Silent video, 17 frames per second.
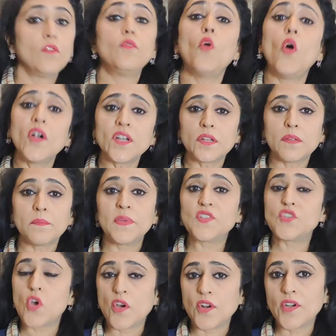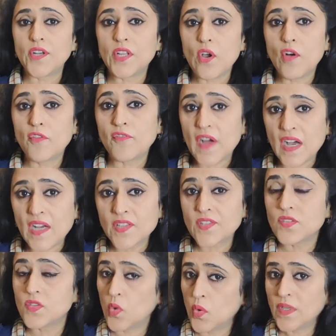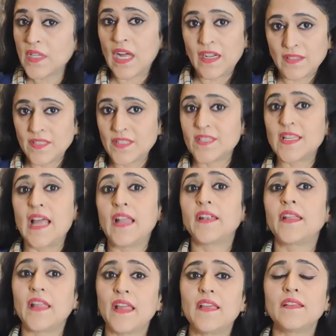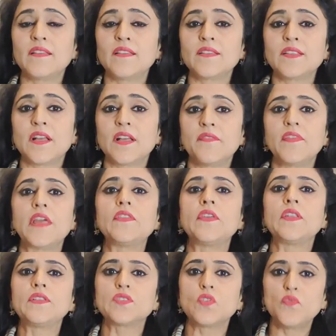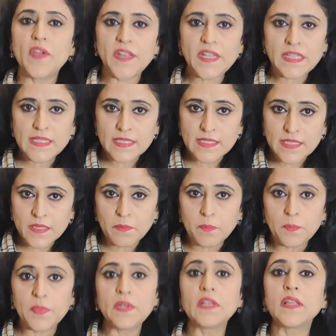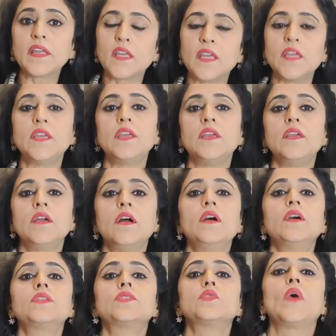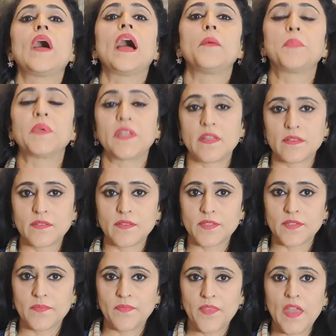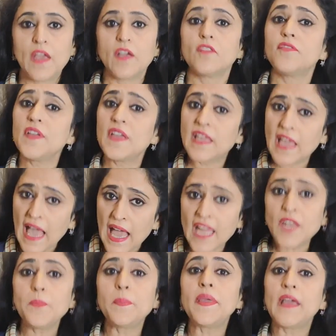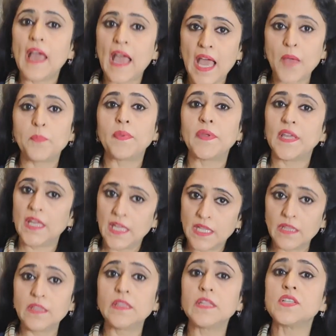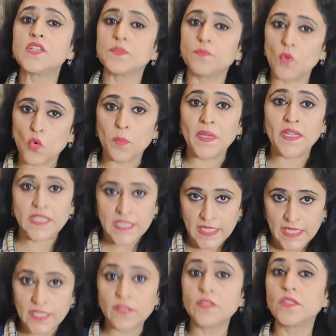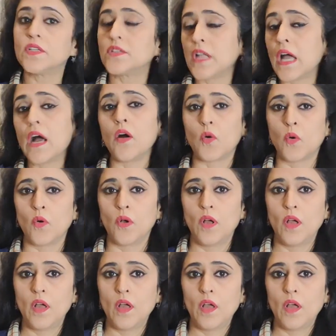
What majority of us don't understand is that there is a very simple key to happiness. We can be happy in this moment, in the now.